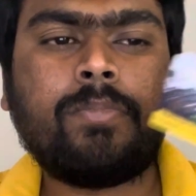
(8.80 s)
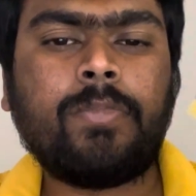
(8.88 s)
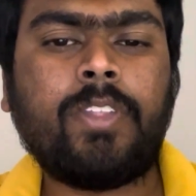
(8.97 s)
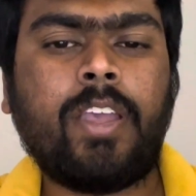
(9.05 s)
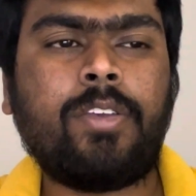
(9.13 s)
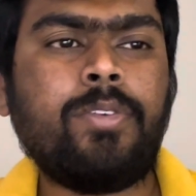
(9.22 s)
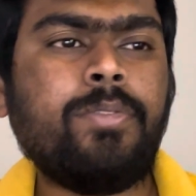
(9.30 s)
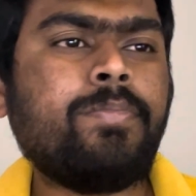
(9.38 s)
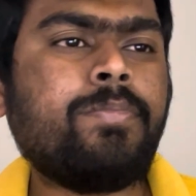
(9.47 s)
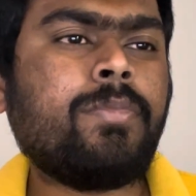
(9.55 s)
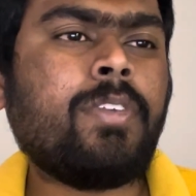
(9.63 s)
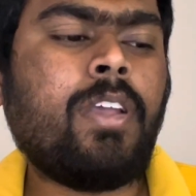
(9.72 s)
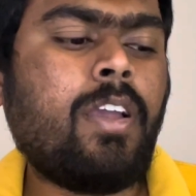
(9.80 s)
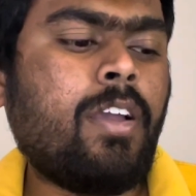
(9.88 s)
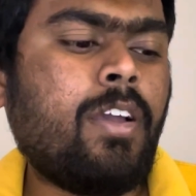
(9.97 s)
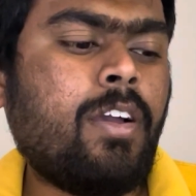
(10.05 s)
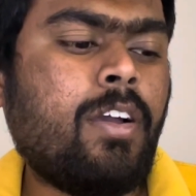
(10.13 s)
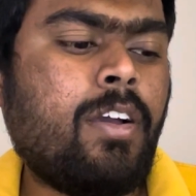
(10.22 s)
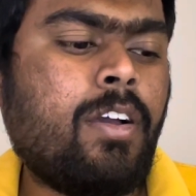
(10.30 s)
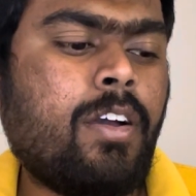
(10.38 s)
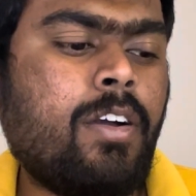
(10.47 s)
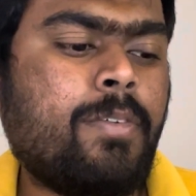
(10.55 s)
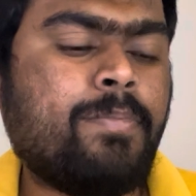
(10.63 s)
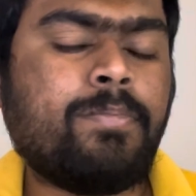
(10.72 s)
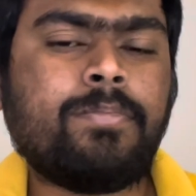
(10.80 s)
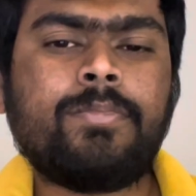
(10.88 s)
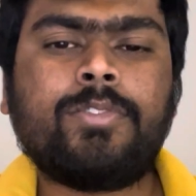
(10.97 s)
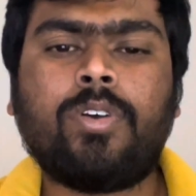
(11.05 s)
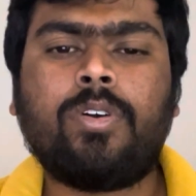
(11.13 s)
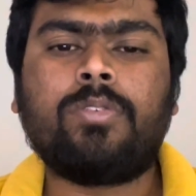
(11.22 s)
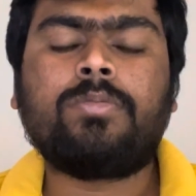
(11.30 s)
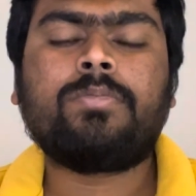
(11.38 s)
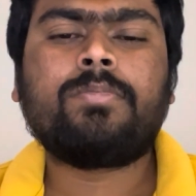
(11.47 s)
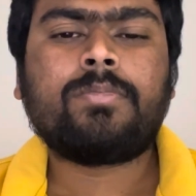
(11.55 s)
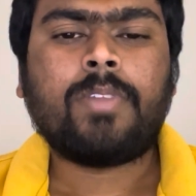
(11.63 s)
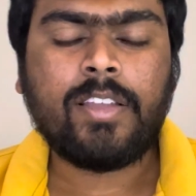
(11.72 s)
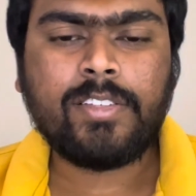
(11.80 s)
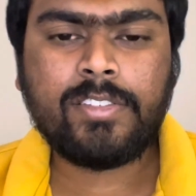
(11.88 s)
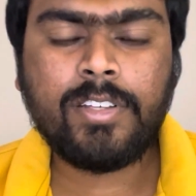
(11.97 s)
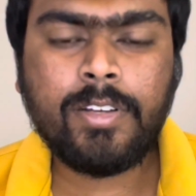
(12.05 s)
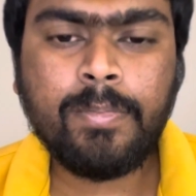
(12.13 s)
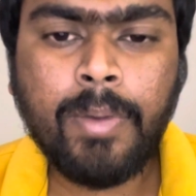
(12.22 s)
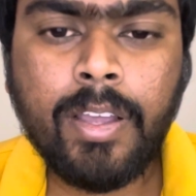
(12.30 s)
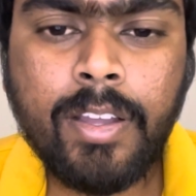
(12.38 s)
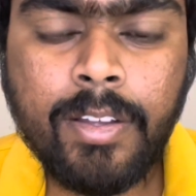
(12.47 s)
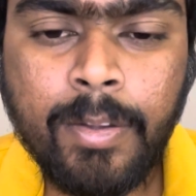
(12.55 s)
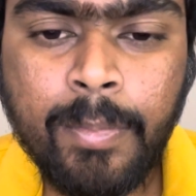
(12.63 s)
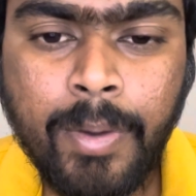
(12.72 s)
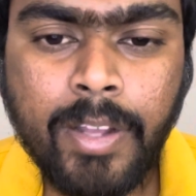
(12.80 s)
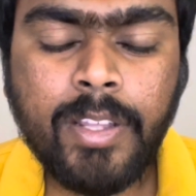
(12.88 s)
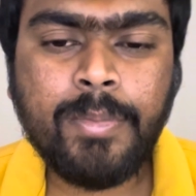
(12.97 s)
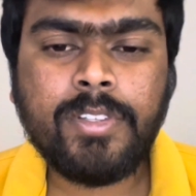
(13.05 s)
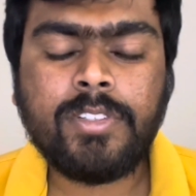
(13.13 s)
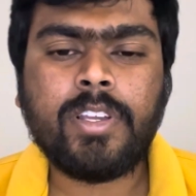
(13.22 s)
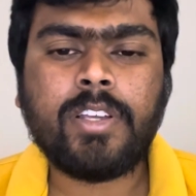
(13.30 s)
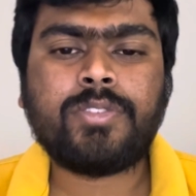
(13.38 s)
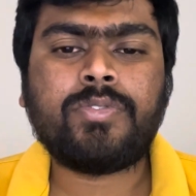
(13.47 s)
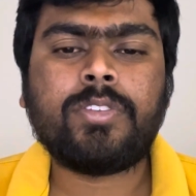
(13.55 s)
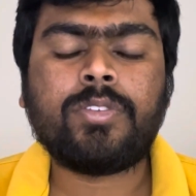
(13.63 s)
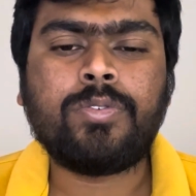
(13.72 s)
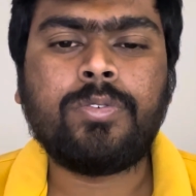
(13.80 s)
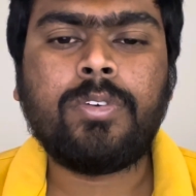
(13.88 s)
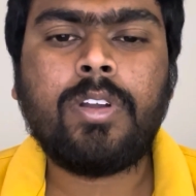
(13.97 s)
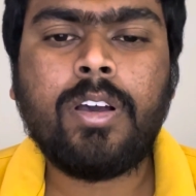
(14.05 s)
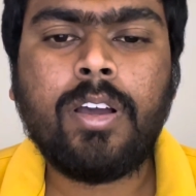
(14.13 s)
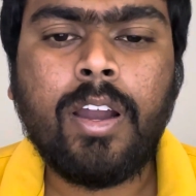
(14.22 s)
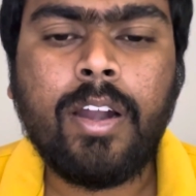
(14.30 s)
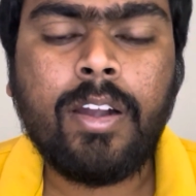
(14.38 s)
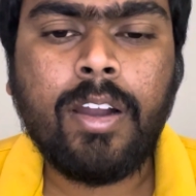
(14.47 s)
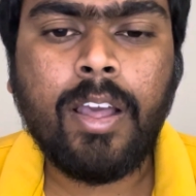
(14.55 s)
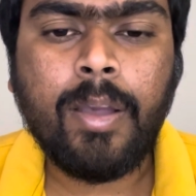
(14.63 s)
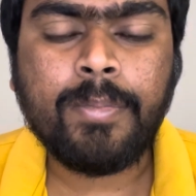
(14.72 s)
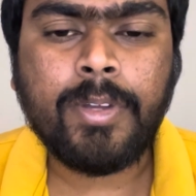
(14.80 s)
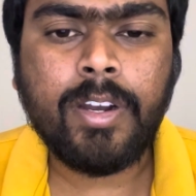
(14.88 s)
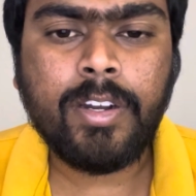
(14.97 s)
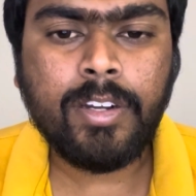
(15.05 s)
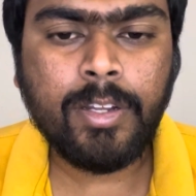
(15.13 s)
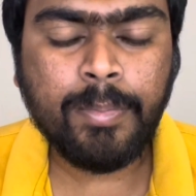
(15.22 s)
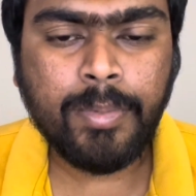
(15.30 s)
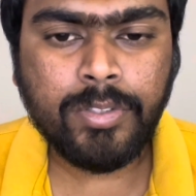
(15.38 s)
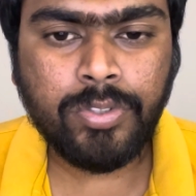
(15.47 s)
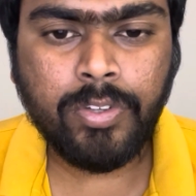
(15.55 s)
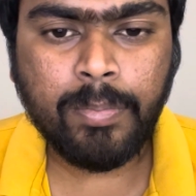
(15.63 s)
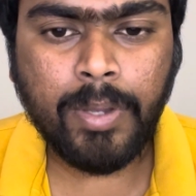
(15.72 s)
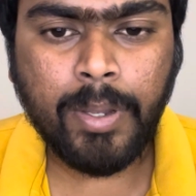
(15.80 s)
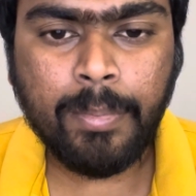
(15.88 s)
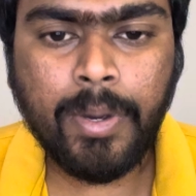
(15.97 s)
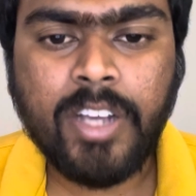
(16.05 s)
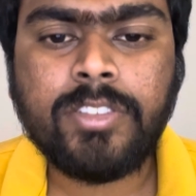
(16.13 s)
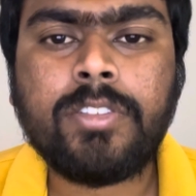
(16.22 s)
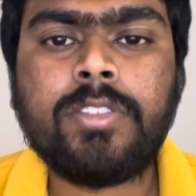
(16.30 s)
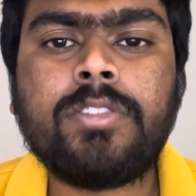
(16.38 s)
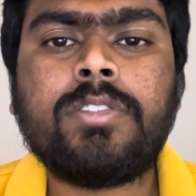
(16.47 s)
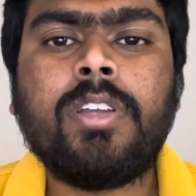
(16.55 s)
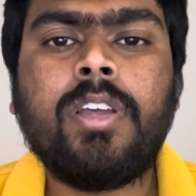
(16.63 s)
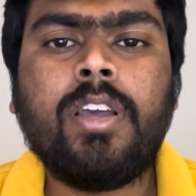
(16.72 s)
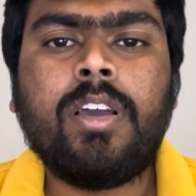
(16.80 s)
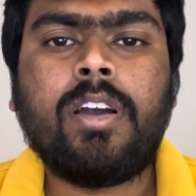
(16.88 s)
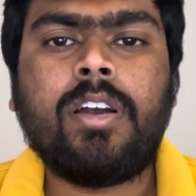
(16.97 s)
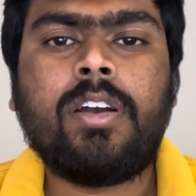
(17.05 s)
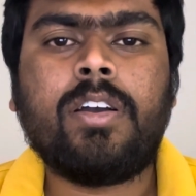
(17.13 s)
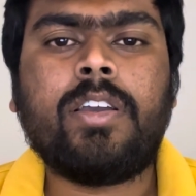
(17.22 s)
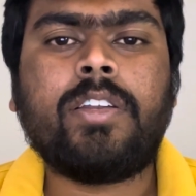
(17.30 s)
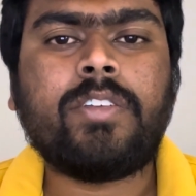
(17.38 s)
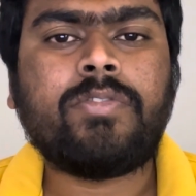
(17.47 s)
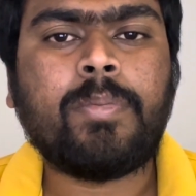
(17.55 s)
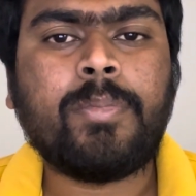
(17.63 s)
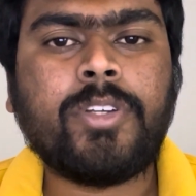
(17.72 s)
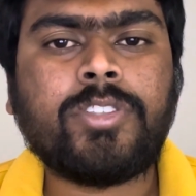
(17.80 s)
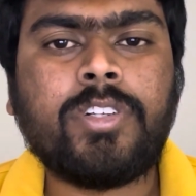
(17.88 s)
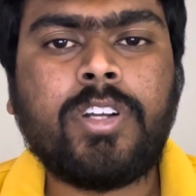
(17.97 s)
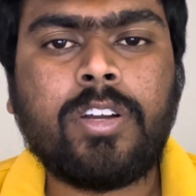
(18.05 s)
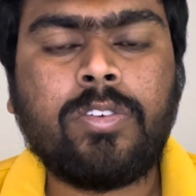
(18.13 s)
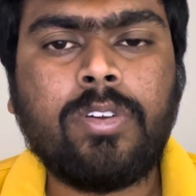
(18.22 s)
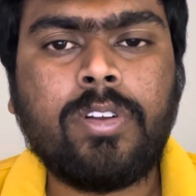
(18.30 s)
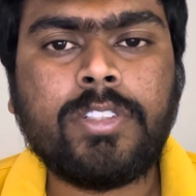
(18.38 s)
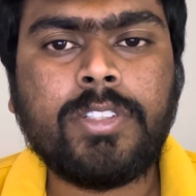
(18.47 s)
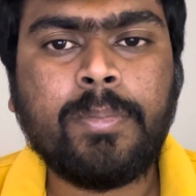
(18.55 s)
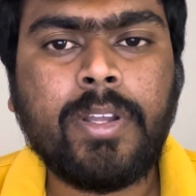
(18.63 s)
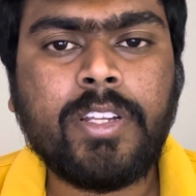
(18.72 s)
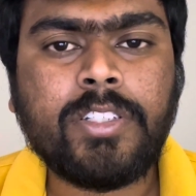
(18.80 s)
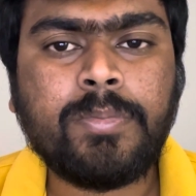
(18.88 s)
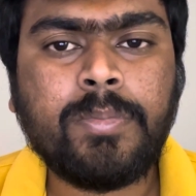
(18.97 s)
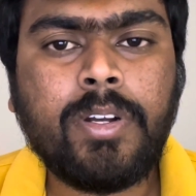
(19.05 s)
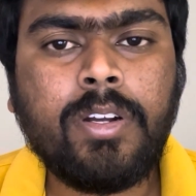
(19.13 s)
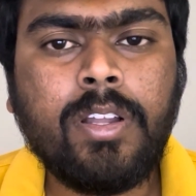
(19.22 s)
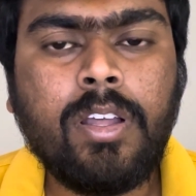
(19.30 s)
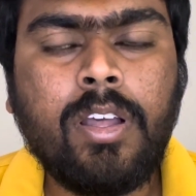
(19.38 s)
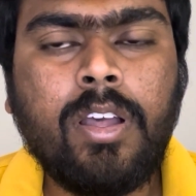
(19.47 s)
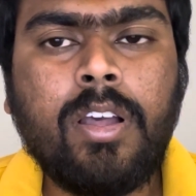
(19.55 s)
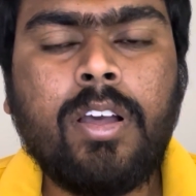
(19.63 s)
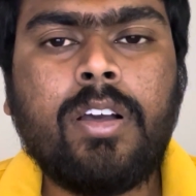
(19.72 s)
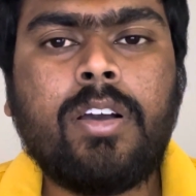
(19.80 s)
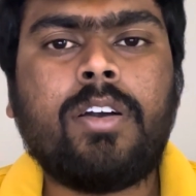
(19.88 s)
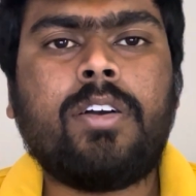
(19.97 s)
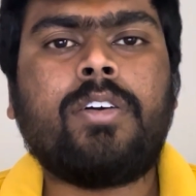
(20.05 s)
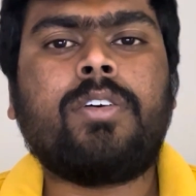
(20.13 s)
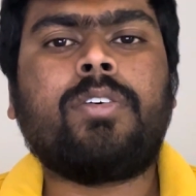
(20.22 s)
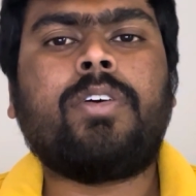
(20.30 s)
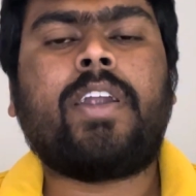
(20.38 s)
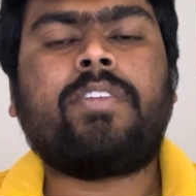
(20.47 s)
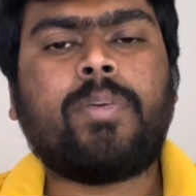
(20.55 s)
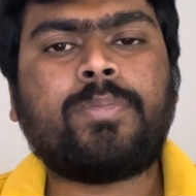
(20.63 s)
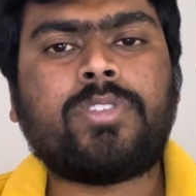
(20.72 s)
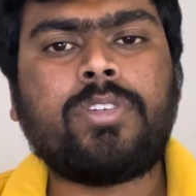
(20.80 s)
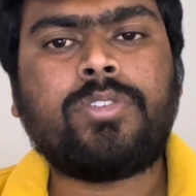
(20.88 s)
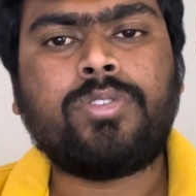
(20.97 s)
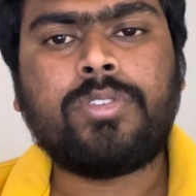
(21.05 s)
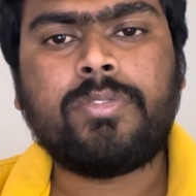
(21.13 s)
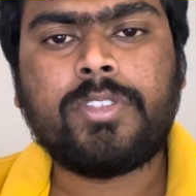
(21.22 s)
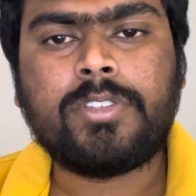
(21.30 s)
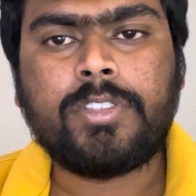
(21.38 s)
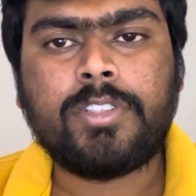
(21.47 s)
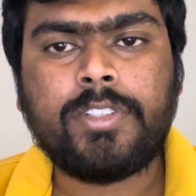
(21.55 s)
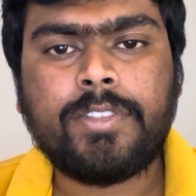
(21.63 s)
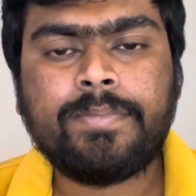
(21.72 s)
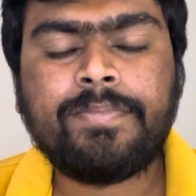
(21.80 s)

Thank you. As I said, my name is Yashwant Kunta, and I'm currently pursuing my master's in information technology management at Webster University.